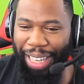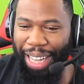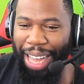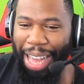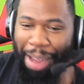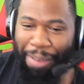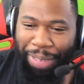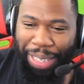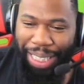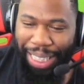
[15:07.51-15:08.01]

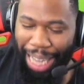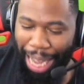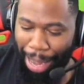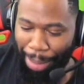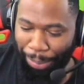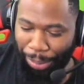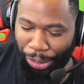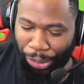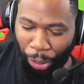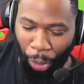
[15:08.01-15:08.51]
Every time.
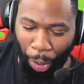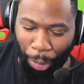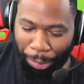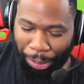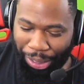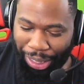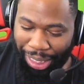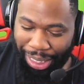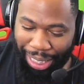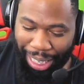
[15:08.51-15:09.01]
Show up
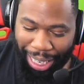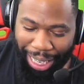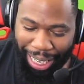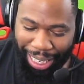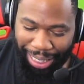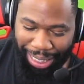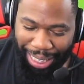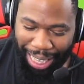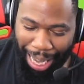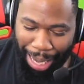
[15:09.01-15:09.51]
just in the nick
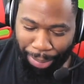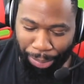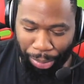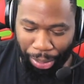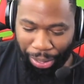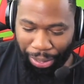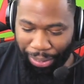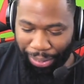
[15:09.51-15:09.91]
of time, bro.